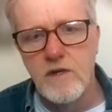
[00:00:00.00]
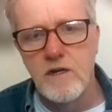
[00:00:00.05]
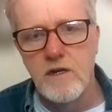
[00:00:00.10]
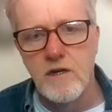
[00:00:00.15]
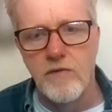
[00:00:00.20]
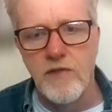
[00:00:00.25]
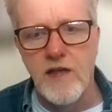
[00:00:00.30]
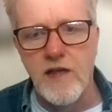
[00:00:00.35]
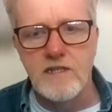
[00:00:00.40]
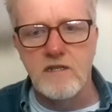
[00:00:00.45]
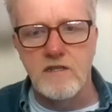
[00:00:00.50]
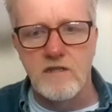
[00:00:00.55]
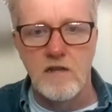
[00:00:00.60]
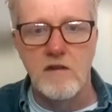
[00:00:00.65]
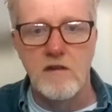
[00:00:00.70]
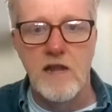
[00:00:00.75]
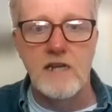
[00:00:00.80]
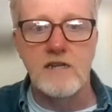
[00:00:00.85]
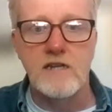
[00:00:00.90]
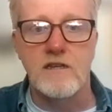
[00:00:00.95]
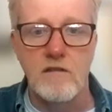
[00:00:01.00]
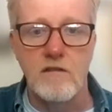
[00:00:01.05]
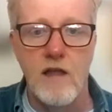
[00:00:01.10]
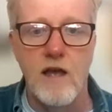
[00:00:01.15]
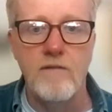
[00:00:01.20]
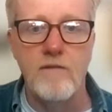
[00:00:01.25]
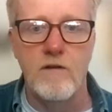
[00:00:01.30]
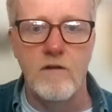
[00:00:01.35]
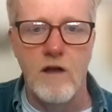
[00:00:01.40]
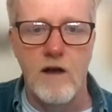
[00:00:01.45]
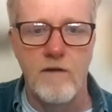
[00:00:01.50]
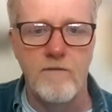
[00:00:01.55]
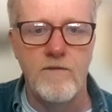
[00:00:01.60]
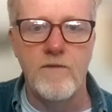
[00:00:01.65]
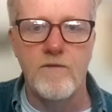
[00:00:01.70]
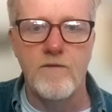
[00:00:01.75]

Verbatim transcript: you know that's the next level of